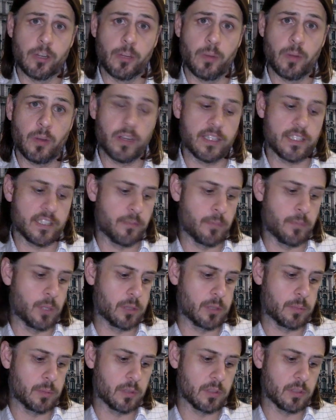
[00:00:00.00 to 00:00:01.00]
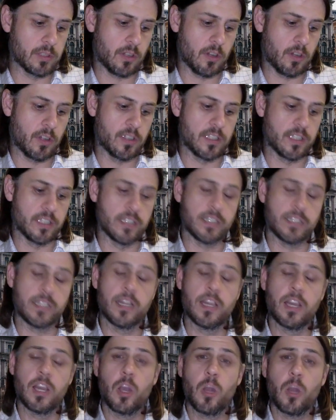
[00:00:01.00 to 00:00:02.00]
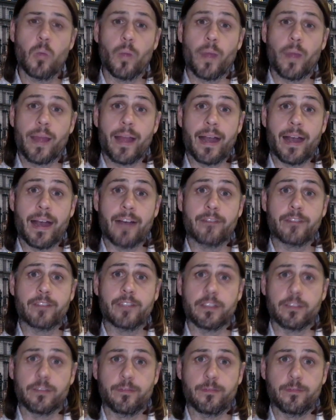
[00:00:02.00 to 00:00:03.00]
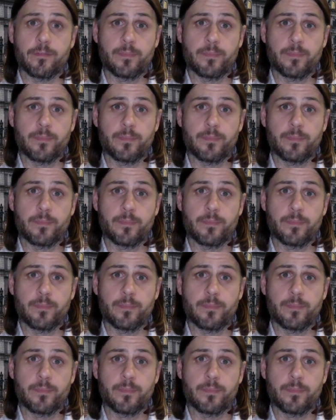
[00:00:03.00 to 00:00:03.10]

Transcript: progressive multiple sclerosis, where after the,